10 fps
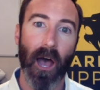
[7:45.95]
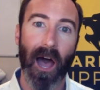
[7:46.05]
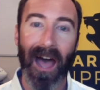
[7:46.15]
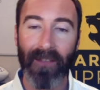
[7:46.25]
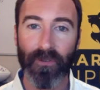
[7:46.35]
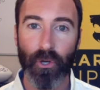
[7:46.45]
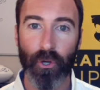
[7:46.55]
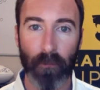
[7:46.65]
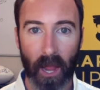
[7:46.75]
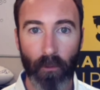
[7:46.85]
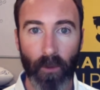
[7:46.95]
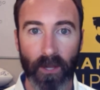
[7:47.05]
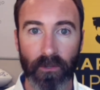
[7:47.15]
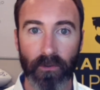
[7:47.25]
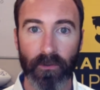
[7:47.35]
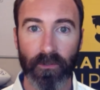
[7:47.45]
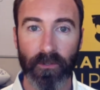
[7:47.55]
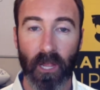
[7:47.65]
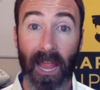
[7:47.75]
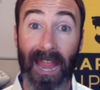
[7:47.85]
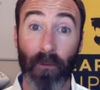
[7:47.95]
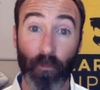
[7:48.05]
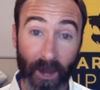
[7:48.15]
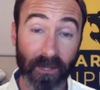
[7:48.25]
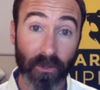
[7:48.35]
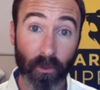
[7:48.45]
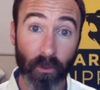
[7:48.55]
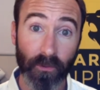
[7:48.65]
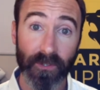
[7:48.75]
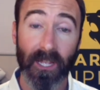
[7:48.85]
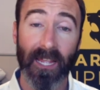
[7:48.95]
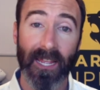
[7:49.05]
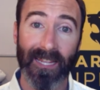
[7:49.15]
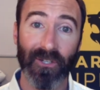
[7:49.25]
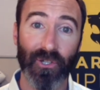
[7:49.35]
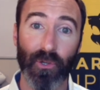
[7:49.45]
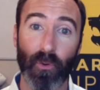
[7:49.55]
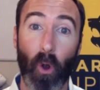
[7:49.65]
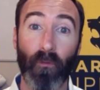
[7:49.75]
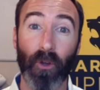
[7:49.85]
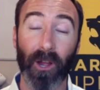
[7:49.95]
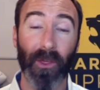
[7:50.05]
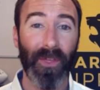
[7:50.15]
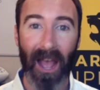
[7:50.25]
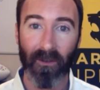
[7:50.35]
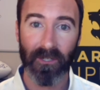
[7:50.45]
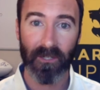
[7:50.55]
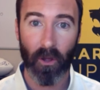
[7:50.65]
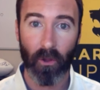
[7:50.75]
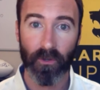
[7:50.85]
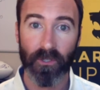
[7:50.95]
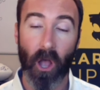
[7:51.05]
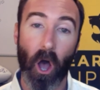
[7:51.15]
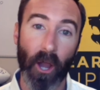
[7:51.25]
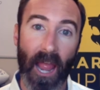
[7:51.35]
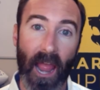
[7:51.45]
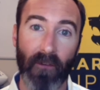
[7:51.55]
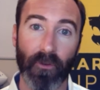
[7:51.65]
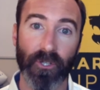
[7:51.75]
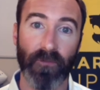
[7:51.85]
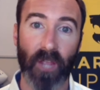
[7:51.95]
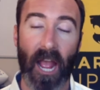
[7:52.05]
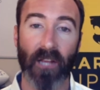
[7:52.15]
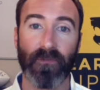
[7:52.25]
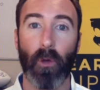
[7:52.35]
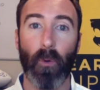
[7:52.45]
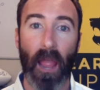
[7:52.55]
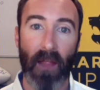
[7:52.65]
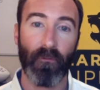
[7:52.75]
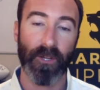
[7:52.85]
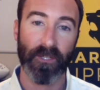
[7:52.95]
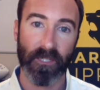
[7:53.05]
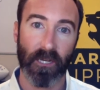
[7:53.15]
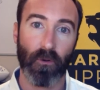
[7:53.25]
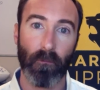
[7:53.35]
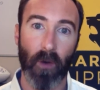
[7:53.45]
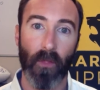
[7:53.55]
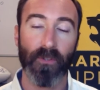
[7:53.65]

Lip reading: I've turned my renters and rentals into over $1,000 on average of cash flow every single month.